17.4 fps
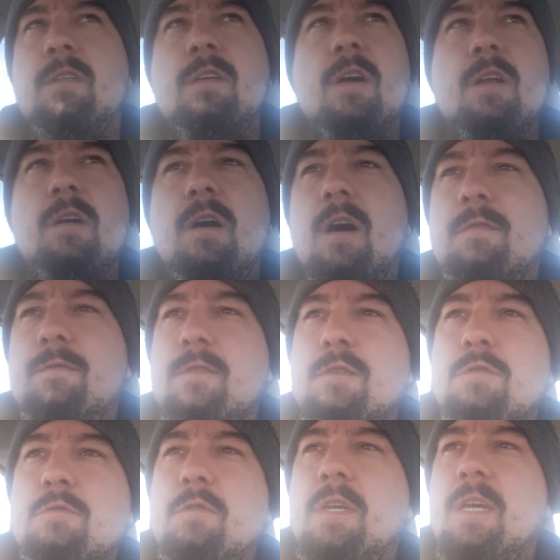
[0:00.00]
cut off
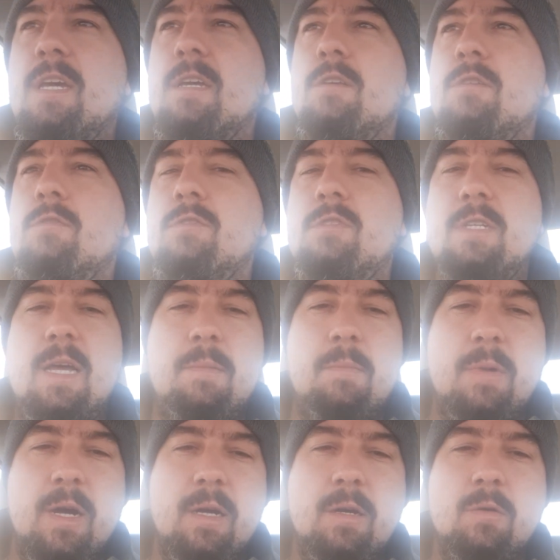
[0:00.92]
and you can't use that
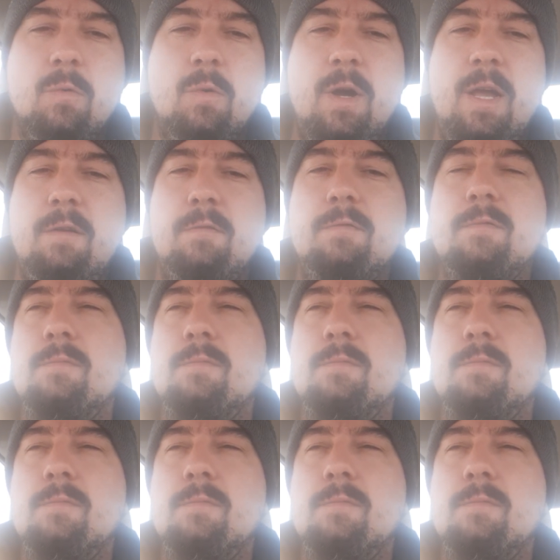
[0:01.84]
microwave?